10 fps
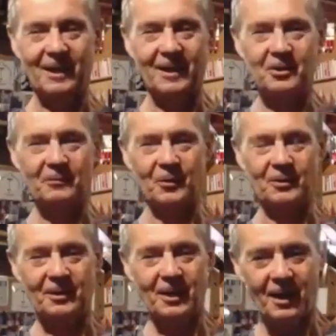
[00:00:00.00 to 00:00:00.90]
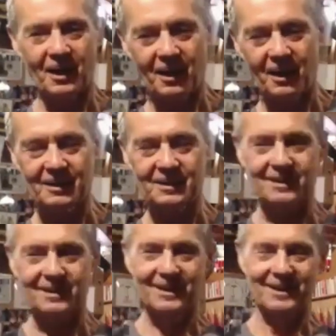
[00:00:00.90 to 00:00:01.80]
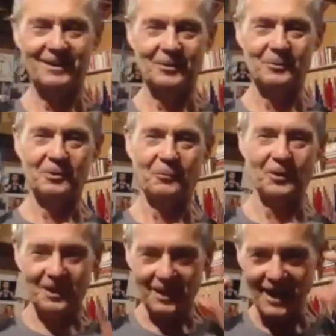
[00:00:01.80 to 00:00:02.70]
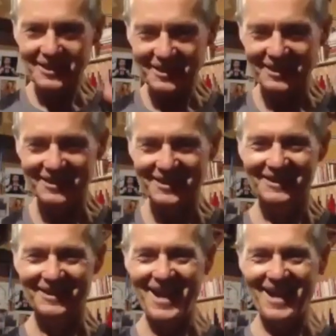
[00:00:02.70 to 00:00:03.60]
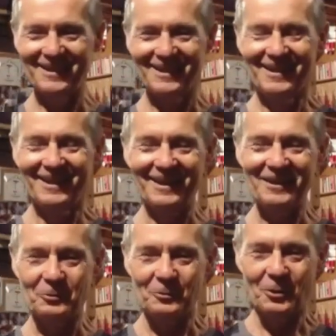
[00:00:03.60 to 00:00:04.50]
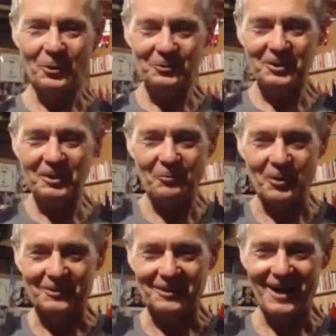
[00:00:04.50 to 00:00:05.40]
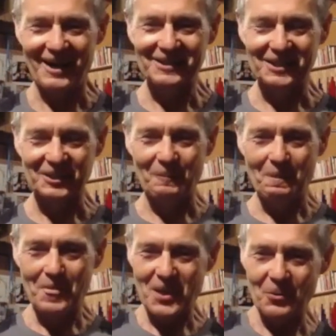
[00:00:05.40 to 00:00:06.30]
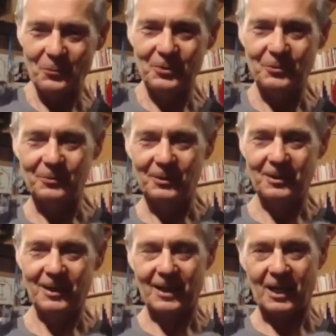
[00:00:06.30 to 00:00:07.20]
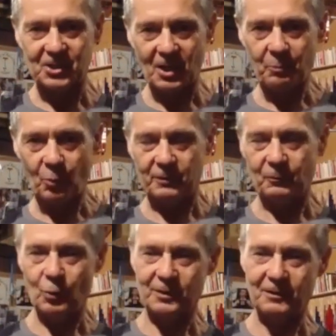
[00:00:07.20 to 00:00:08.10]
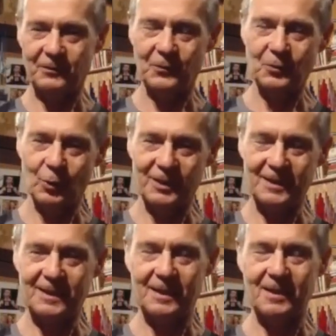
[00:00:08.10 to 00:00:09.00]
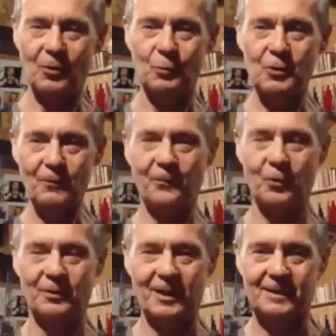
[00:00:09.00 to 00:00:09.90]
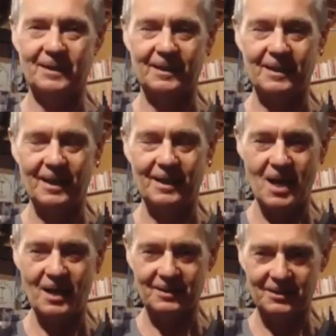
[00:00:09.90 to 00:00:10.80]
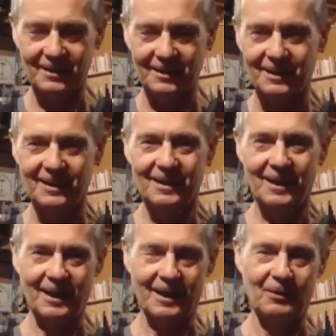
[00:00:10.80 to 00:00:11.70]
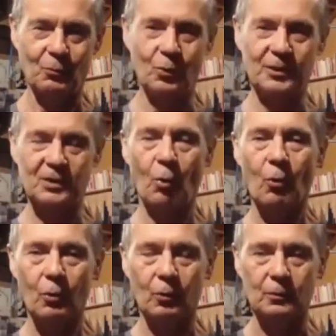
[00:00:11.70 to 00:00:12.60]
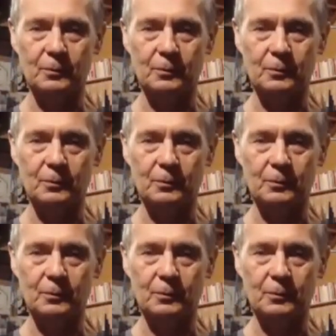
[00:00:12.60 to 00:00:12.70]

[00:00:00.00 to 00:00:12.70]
different haircuts, you know, different glasses, right? You know, all different, right? So you catch up what is, you know, youthfulness, and not really what is old.